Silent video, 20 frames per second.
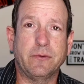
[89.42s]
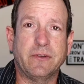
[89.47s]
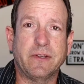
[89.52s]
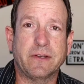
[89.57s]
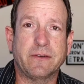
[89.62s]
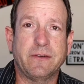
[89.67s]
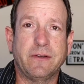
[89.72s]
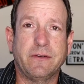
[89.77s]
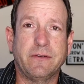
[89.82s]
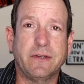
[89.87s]

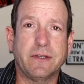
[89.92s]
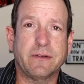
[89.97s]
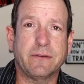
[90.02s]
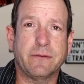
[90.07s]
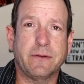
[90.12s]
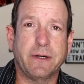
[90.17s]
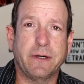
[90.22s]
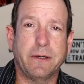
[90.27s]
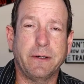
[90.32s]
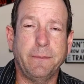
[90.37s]
66
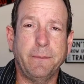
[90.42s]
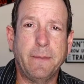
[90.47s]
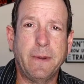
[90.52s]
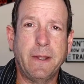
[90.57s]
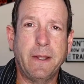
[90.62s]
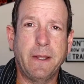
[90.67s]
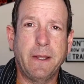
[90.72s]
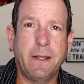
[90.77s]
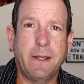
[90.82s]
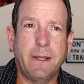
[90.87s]
there.
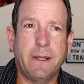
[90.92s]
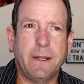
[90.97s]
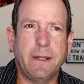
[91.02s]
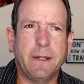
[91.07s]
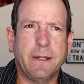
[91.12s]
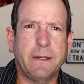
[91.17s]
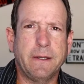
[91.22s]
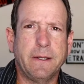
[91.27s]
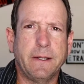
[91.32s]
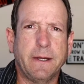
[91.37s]

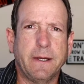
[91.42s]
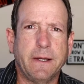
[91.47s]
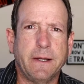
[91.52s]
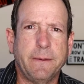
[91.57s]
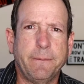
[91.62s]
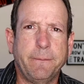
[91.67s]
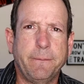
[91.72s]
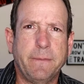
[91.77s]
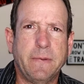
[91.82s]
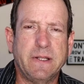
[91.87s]
And
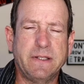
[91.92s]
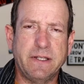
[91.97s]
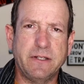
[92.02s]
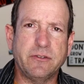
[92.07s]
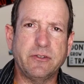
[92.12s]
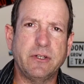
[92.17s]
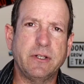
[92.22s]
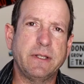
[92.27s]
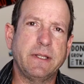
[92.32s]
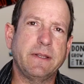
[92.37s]

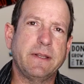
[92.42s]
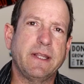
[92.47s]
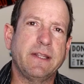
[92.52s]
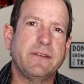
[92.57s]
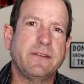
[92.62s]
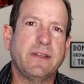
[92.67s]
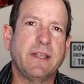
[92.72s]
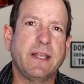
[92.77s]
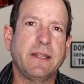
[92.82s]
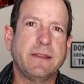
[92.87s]
additionally, they
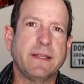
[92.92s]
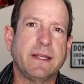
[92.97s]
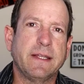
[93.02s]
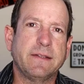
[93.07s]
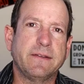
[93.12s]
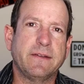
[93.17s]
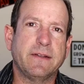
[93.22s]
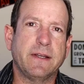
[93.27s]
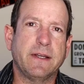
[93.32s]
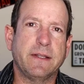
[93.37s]
say
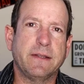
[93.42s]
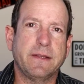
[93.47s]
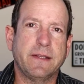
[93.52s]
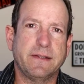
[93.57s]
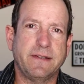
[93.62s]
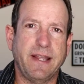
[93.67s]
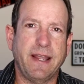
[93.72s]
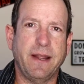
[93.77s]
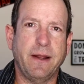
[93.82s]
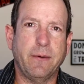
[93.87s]
that the
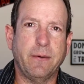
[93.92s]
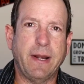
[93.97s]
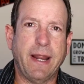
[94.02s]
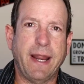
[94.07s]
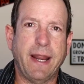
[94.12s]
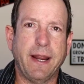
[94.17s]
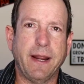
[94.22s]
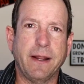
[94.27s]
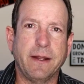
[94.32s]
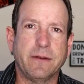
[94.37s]
town
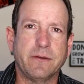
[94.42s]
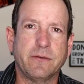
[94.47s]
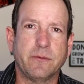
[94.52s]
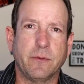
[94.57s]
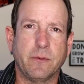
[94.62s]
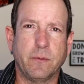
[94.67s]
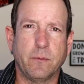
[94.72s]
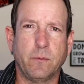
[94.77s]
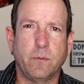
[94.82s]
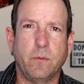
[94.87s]
has
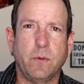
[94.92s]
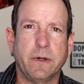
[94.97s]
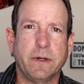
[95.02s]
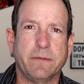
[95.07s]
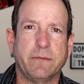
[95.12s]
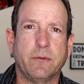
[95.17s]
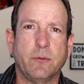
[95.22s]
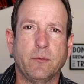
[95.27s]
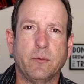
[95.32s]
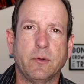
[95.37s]
one
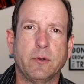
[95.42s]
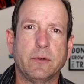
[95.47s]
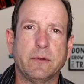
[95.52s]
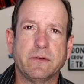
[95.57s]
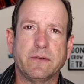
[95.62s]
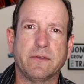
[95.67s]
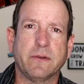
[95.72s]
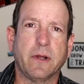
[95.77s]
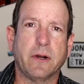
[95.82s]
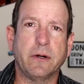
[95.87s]
of the
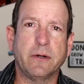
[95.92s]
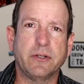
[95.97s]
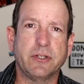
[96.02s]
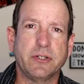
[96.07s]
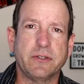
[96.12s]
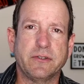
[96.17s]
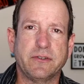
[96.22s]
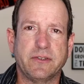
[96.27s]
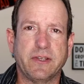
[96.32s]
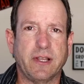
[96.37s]
world's
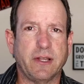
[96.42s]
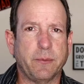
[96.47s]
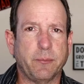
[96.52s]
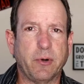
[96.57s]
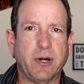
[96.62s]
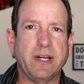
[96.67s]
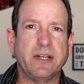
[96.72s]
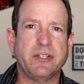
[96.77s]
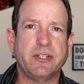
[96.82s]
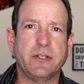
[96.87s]
largest
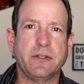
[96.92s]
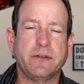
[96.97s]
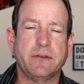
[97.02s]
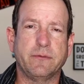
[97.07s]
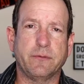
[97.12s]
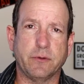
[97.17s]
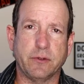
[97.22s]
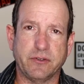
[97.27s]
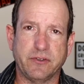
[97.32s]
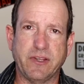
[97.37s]
celebrations
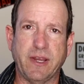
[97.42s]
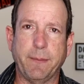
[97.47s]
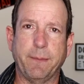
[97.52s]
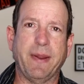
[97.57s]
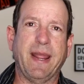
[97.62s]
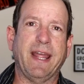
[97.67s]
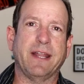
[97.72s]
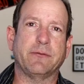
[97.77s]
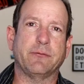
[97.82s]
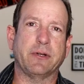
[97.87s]
for St.
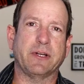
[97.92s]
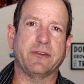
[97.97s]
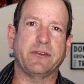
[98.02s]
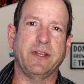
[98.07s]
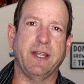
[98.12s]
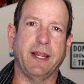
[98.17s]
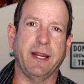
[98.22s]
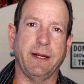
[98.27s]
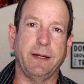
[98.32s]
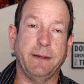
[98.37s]
Patrick's
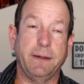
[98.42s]
Day,